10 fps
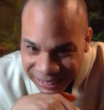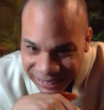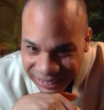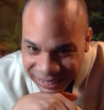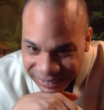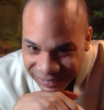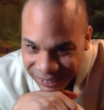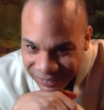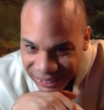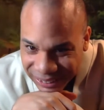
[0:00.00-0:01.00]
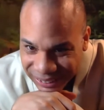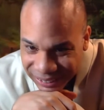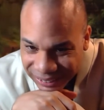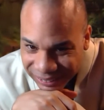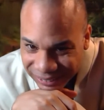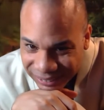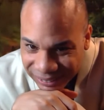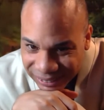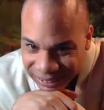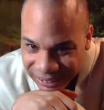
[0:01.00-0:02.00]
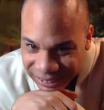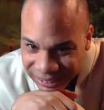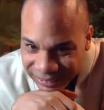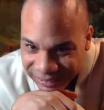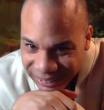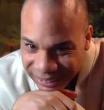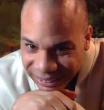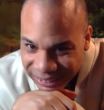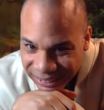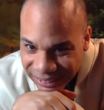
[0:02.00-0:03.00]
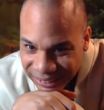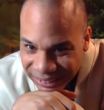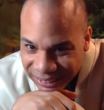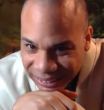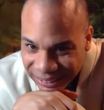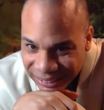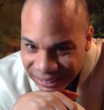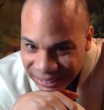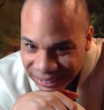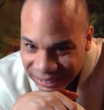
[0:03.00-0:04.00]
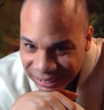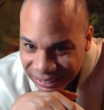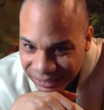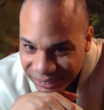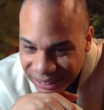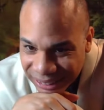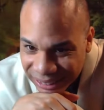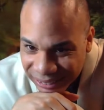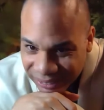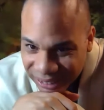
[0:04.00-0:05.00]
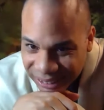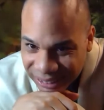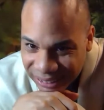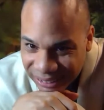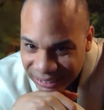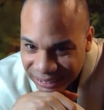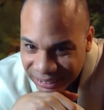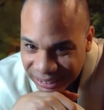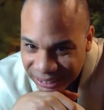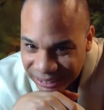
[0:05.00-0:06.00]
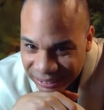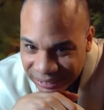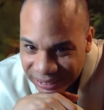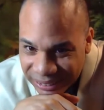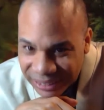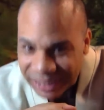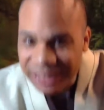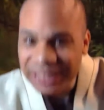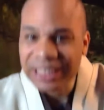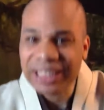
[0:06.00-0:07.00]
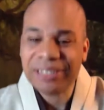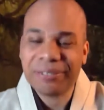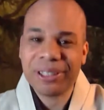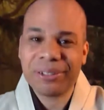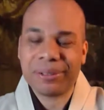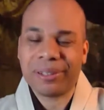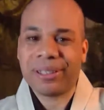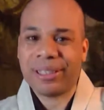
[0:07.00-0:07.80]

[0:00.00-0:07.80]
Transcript: Thank you very much. You feel Kalani ready? Like really like the walking, turning, and wrist work.